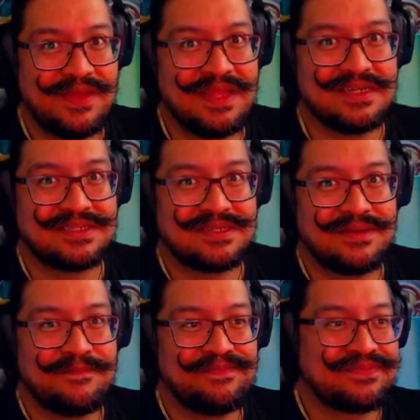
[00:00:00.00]
finished.
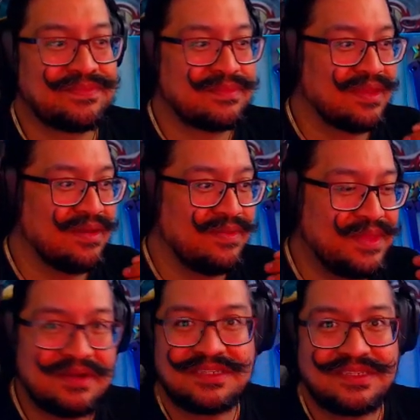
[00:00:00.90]

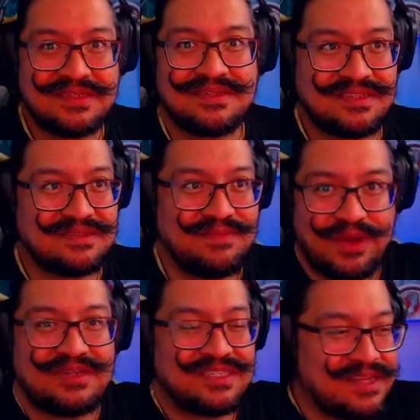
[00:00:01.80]
There's
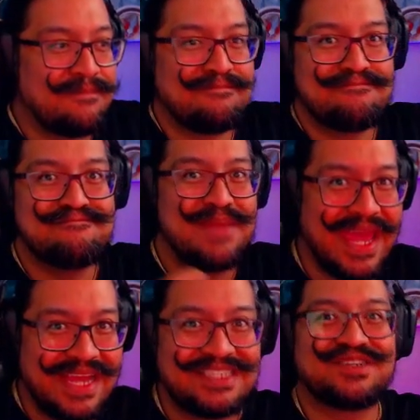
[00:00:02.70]
there's some
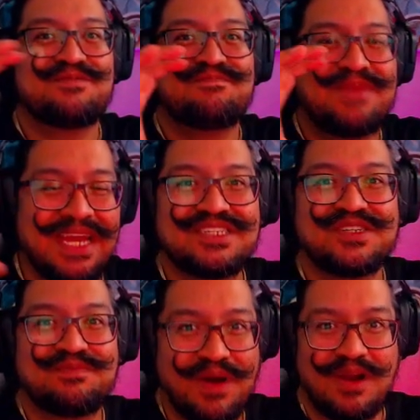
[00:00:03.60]
major
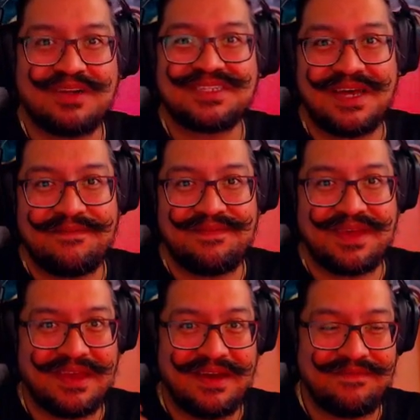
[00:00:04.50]
major parts of
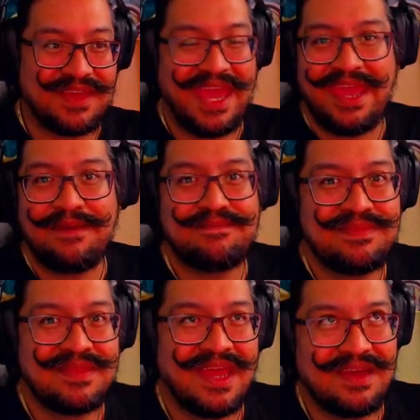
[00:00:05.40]
the of the game,
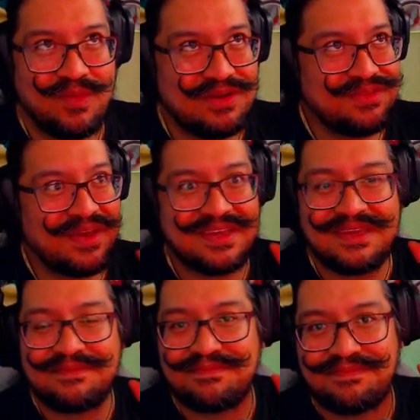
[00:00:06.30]
and we're
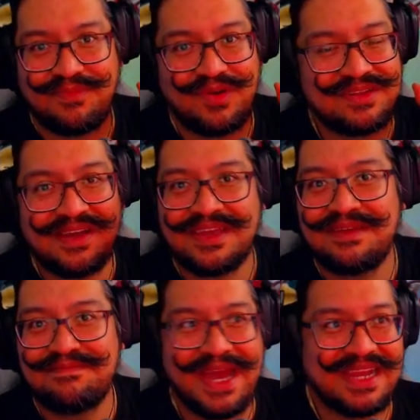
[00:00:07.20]
talking we're
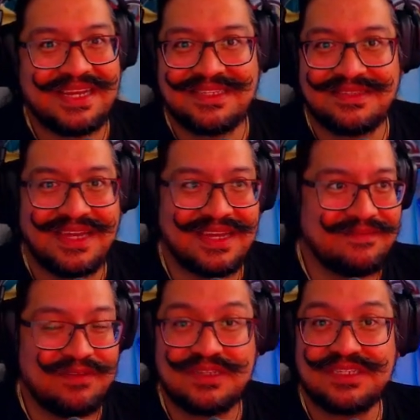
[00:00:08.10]
talking back in like
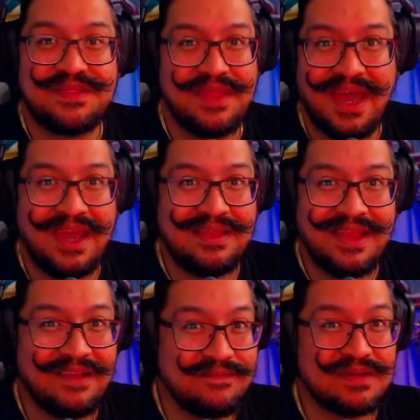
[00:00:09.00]
version nine
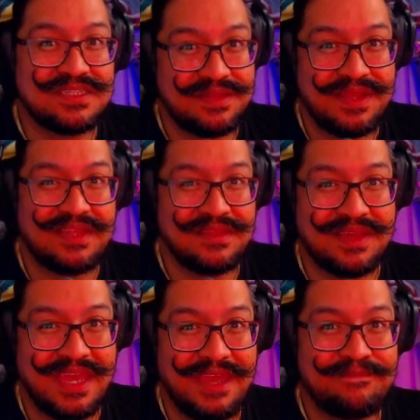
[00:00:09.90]
and version ten of
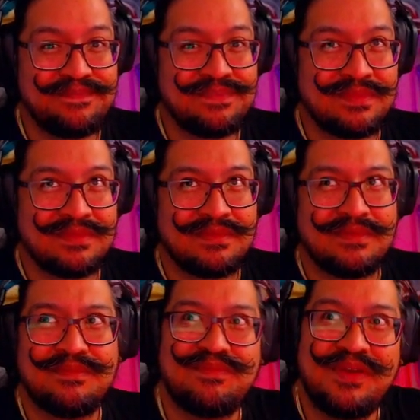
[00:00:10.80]
the game,
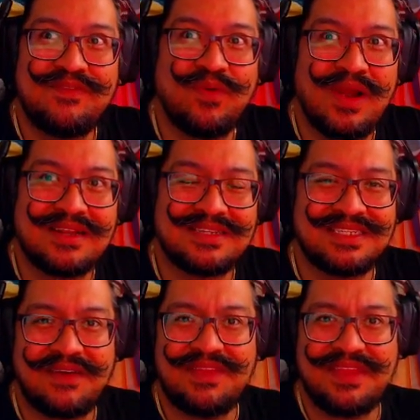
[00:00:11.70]
before actually
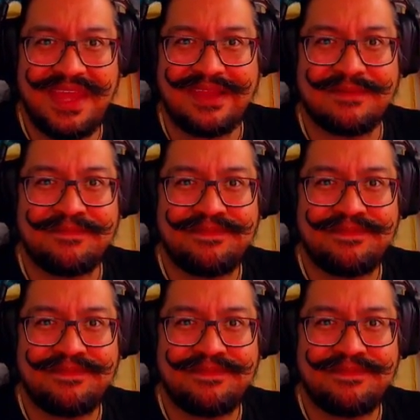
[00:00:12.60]
seven and eight